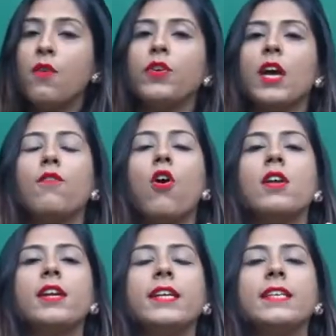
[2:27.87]
We have
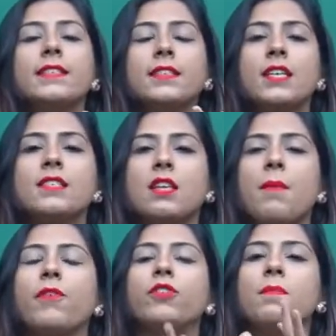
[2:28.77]
already discussed
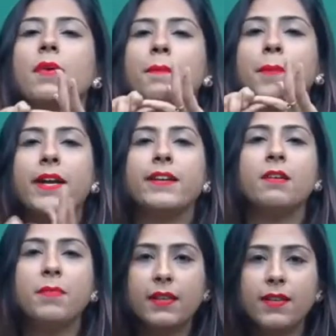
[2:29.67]
some of the
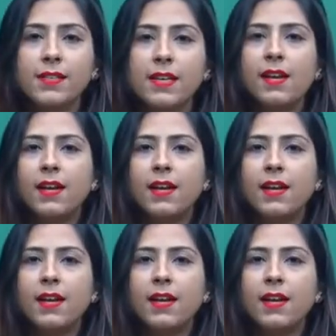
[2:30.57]
barrier methods